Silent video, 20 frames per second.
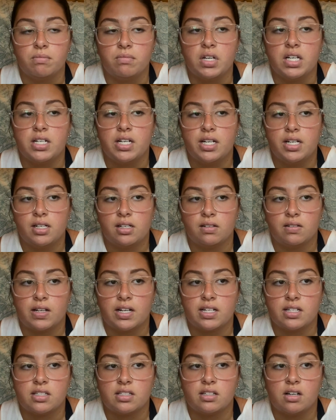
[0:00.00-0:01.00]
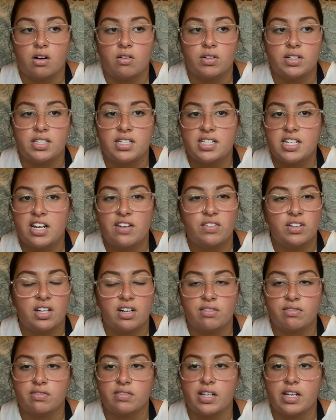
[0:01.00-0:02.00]
It needed a lot of salt. It didn't have a lot
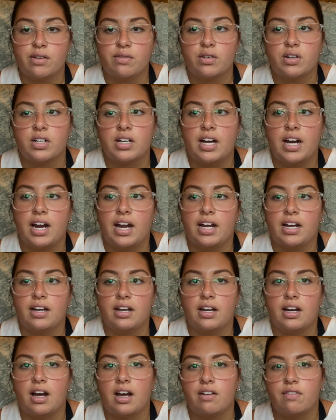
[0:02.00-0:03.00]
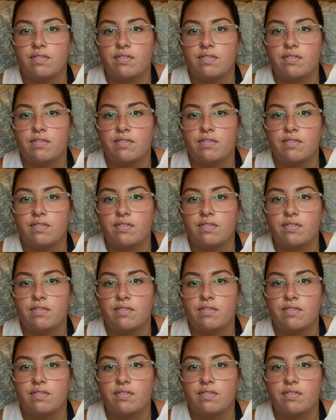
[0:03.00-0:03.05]
of flavor, and I